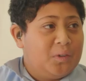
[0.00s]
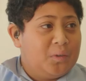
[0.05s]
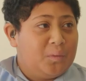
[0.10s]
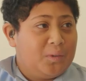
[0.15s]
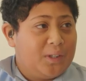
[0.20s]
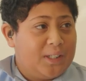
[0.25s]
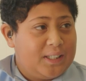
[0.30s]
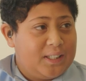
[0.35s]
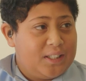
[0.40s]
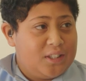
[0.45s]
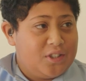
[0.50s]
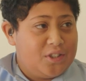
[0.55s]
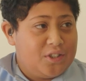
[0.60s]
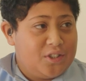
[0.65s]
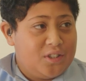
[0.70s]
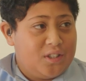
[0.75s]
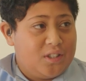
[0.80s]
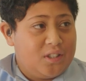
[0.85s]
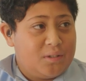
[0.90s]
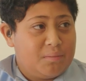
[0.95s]
Why did
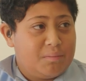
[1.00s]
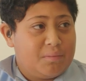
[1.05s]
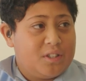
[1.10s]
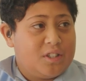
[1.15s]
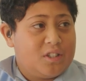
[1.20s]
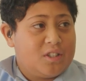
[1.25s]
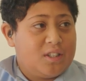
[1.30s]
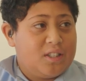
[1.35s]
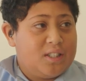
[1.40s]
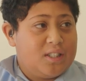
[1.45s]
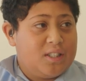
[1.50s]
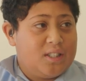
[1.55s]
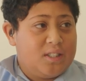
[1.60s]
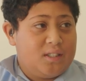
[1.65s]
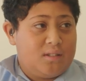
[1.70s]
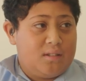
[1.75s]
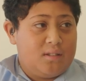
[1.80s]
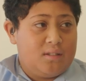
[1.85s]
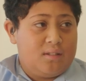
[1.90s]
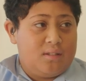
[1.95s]
Judas betray
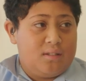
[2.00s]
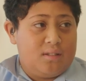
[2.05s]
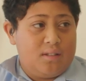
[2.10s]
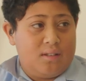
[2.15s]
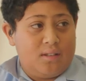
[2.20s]
Jesus?